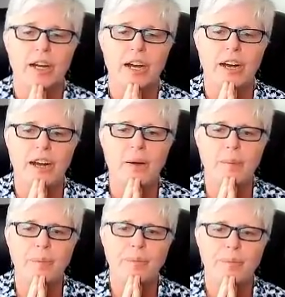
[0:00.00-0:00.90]
Okay.
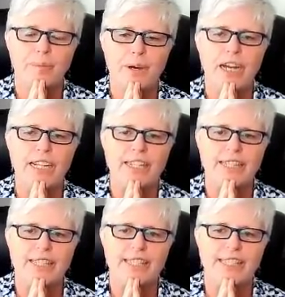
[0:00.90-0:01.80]
Um, but
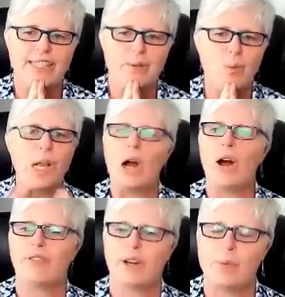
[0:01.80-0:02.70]
we all
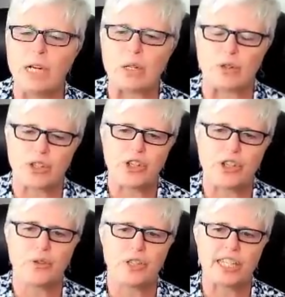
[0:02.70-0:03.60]
have free will. So
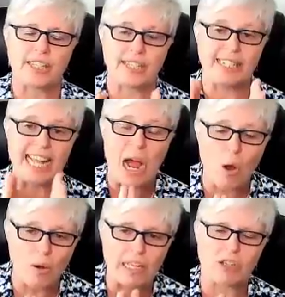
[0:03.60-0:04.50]
you this
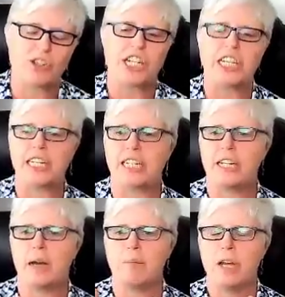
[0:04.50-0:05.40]
now energy could
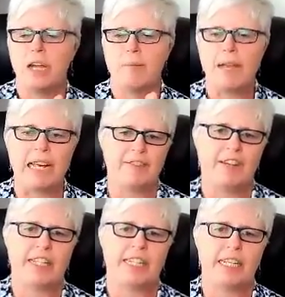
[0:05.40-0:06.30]
end up
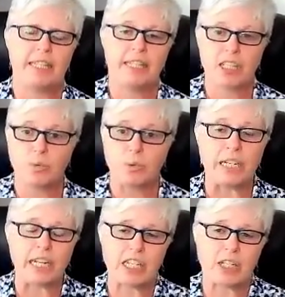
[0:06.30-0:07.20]
manifesting this
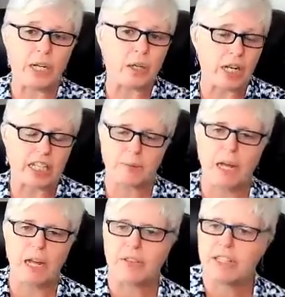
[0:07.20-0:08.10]
week, next week, or next
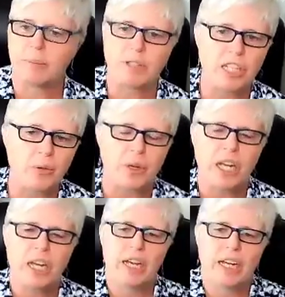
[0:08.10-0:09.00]
month. It's up to you.
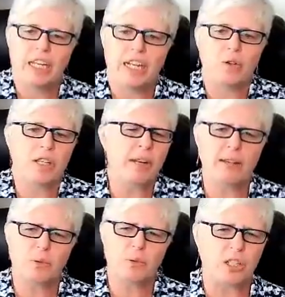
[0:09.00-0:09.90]
You know,
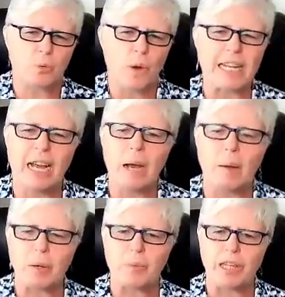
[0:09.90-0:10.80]
sometimes we just wake up
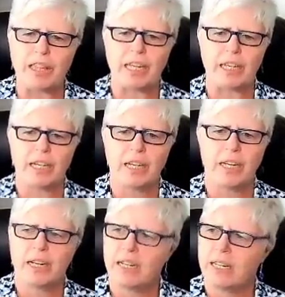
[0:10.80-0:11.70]
and we think,
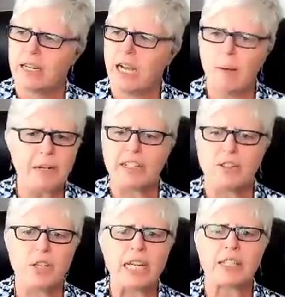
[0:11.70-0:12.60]
I'm gonna
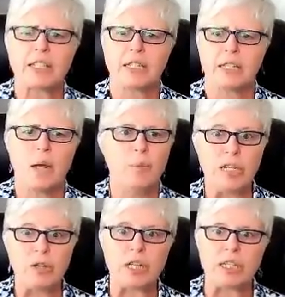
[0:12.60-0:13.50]
do this. And
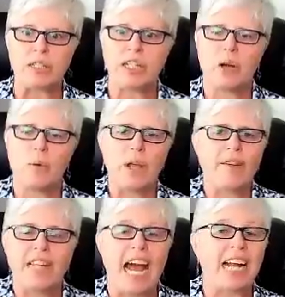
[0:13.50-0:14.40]
we do it. Yeah. You know,
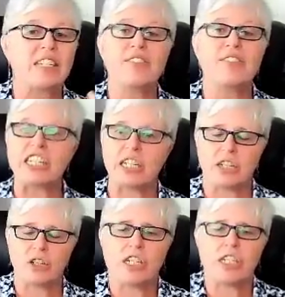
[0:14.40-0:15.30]
we have the activation
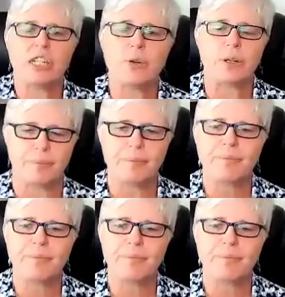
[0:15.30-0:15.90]
energy to do it.